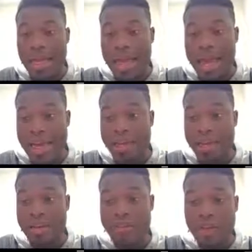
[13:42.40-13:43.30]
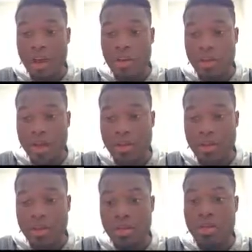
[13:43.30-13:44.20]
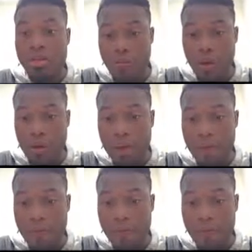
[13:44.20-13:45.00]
end evaluates to 4.